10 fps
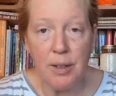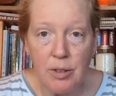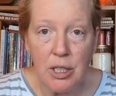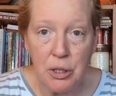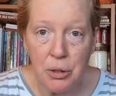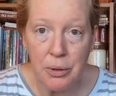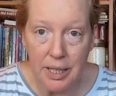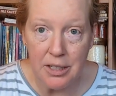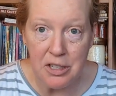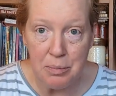
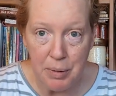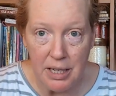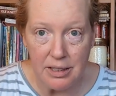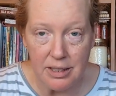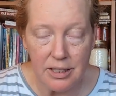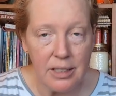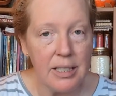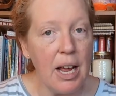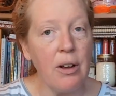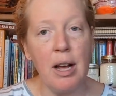52-inch bust.
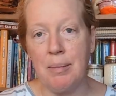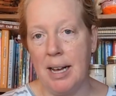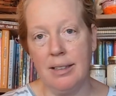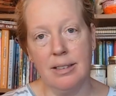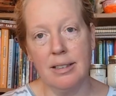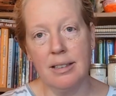Now, come on.